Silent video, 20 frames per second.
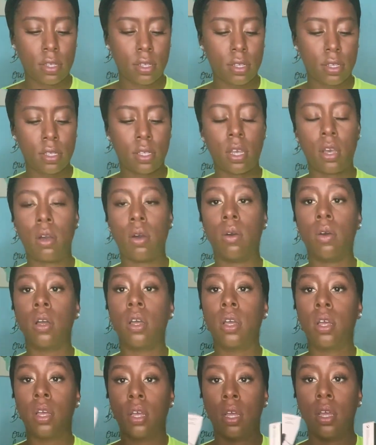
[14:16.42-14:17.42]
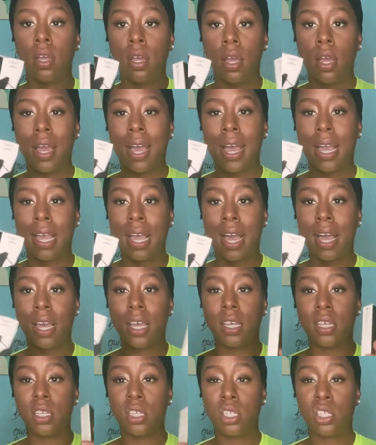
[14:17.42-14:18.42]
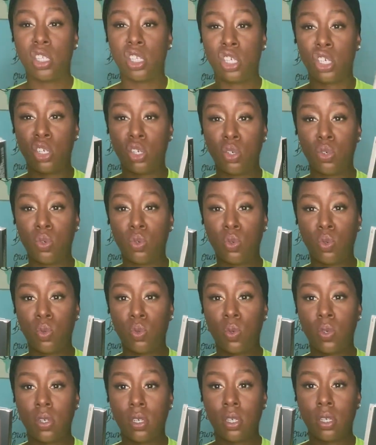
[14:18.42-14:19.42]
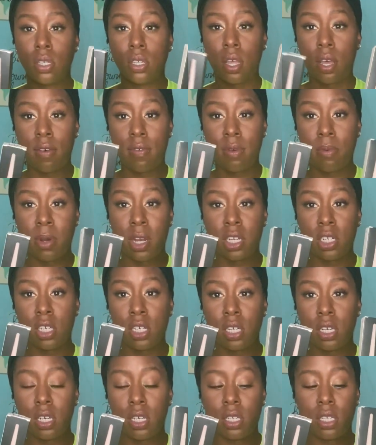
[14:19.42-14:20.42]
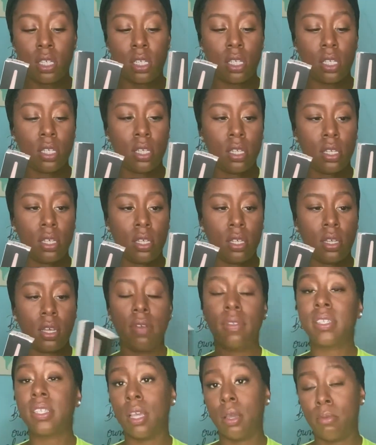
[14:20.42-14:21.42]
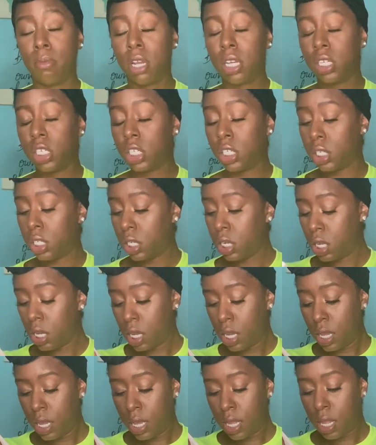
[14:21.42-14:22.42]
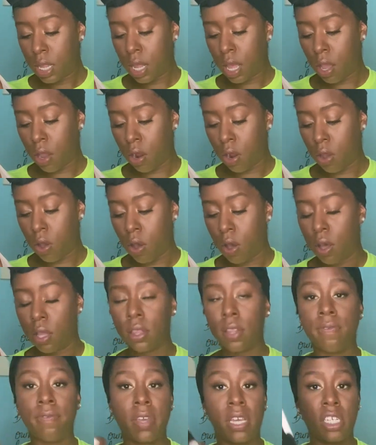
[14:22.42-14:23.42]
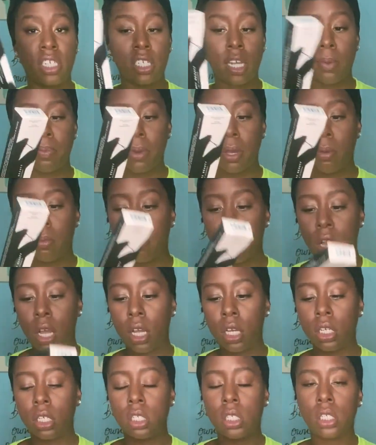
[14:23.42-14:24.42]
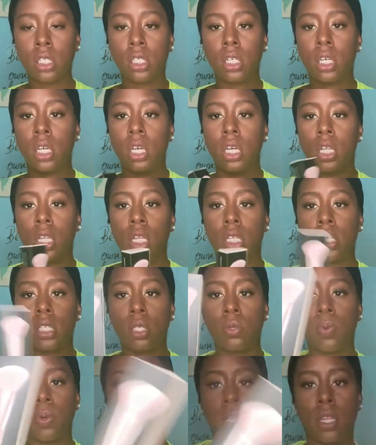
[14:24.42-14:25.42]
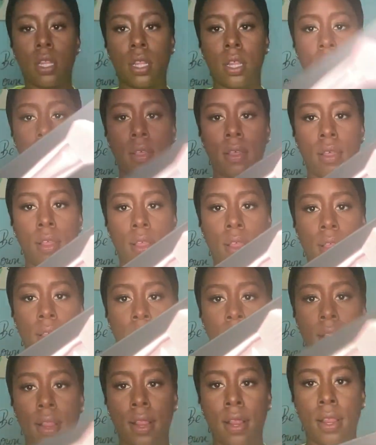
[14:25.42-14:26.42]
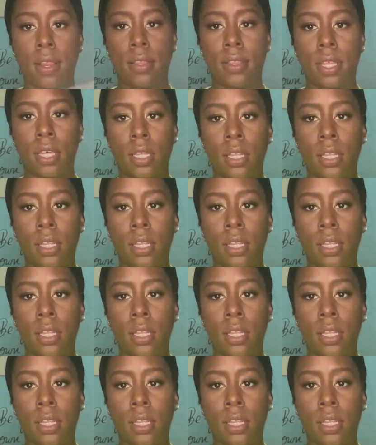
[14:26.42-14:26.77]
so I got 2 of the brushes of the same brush. They are called the face shaping brush. This is what they